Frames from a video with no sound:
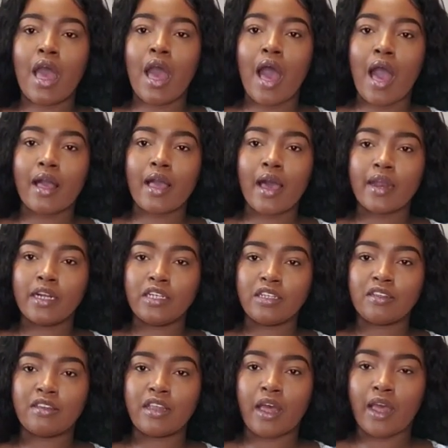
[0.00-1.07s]
I kind of
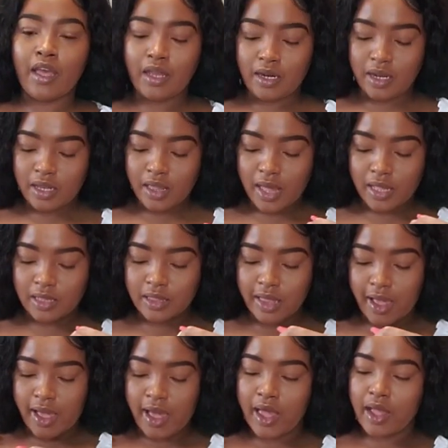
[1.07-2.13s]
just tightened it like
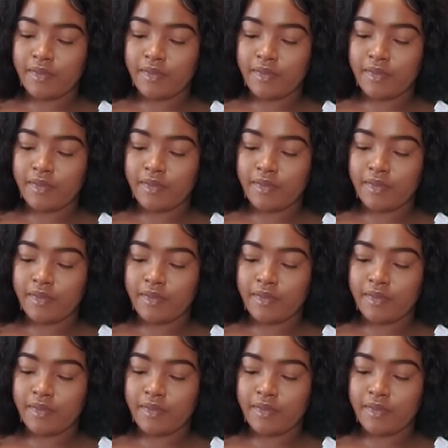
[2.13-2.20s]
that,